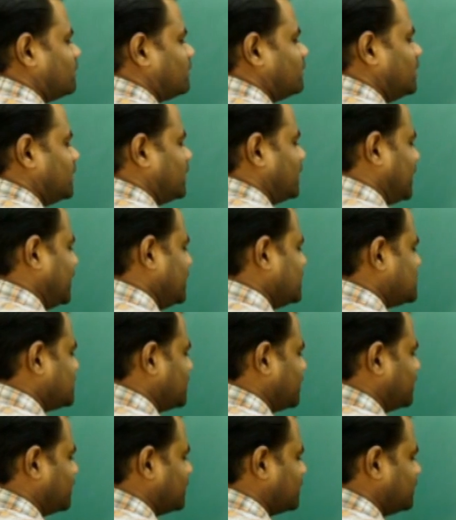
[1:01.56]
then I
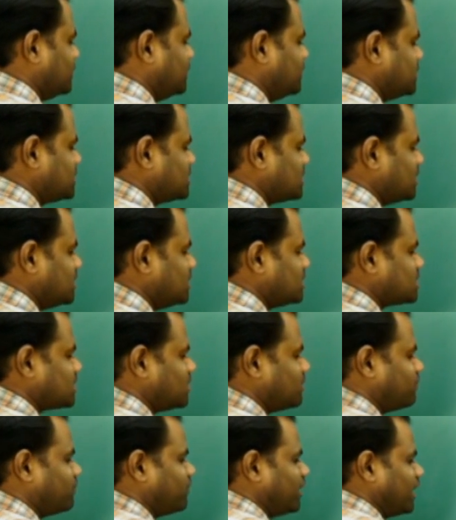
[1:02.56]
say this is
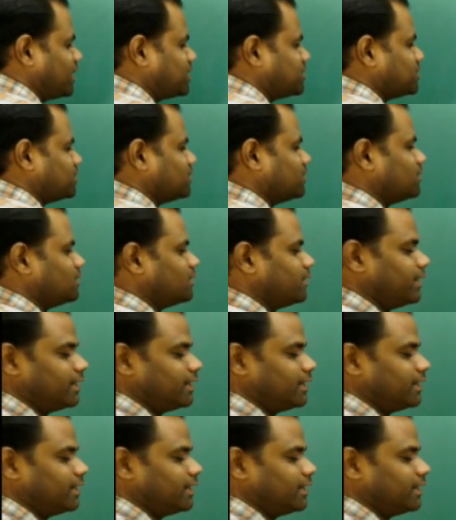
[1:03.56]
a fraction